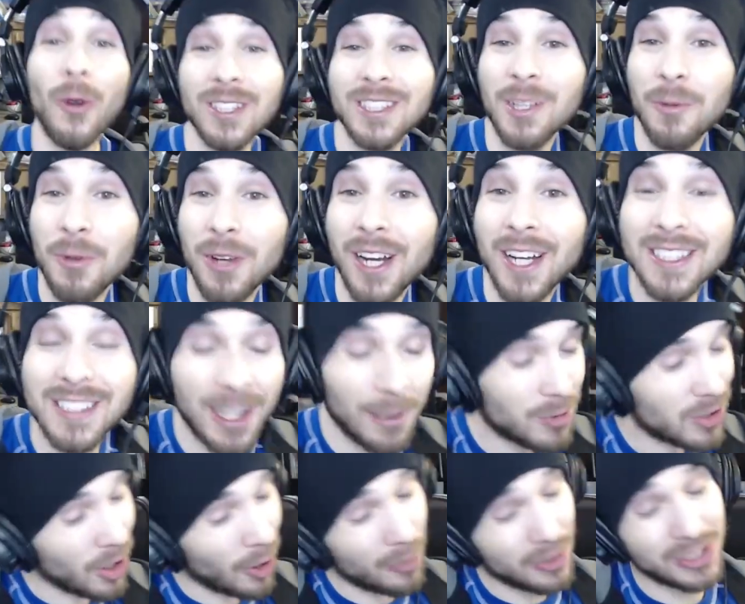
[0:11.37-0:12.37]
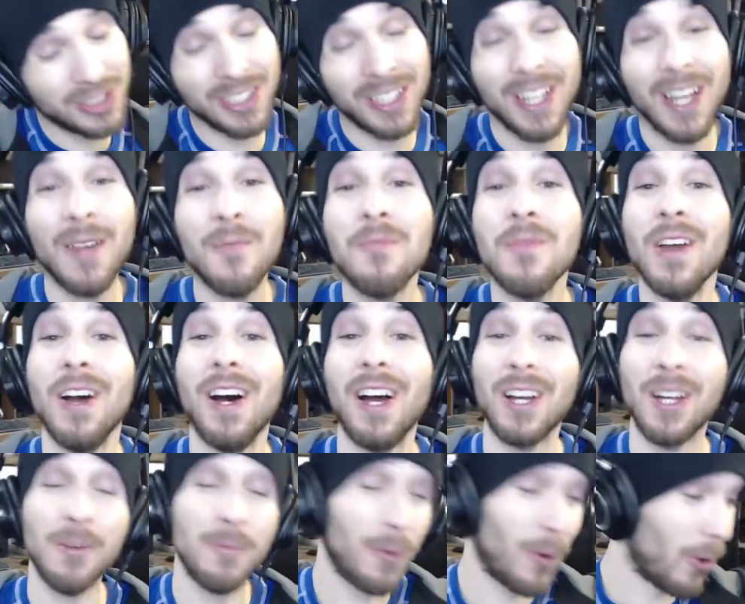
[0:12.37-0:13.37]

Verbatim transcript: What is up, you guys? I'm Charmx, and today I'm gonna